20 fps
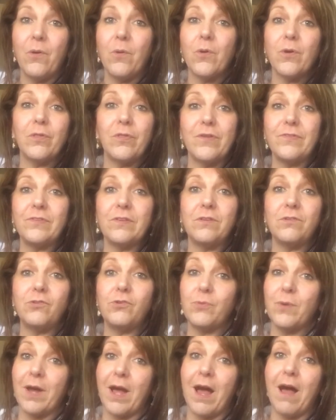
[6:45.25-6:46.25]
or listen
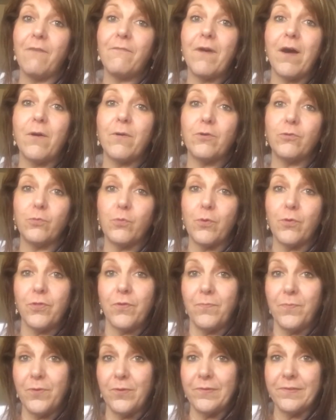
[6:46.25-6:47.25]
to a half hour's worth
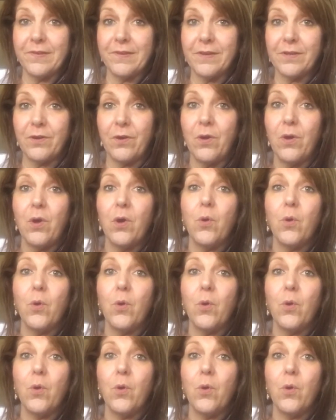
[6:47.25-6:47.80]
of music